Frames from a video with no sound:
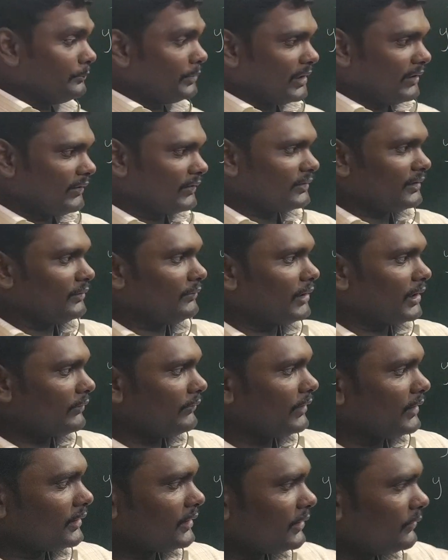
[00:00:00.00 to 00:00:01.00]
Previously,
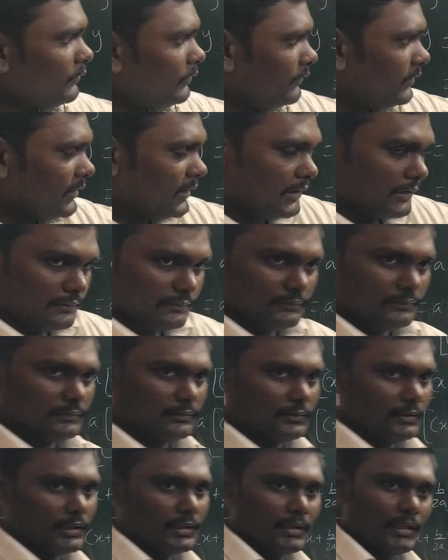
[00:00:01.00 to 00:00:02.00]
what we written over there,
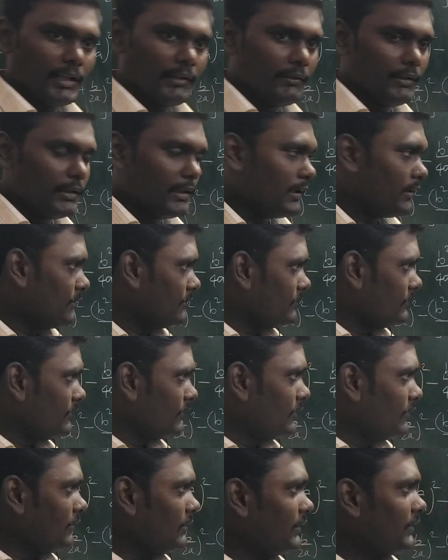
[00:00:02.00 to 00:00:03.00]
that like will get.
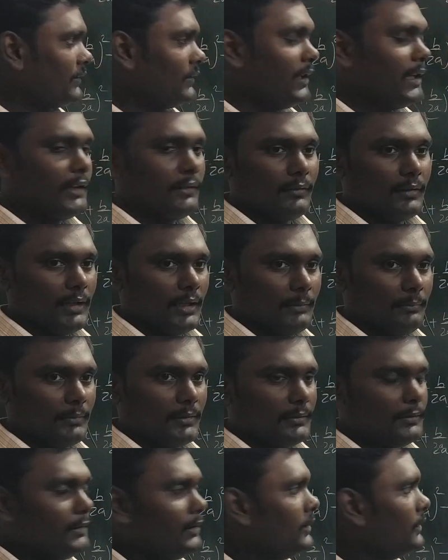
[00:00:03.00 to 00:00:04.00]
So this like it will
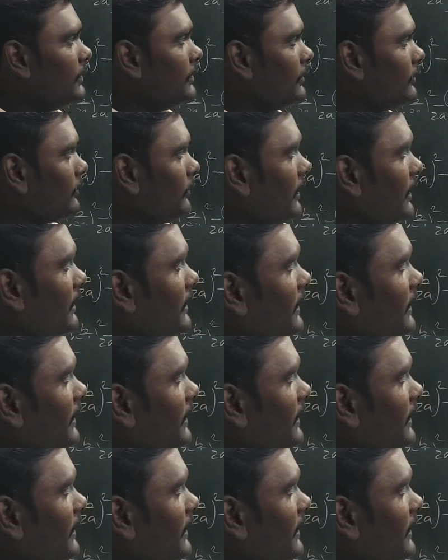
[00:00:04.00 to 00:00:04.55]
happen. So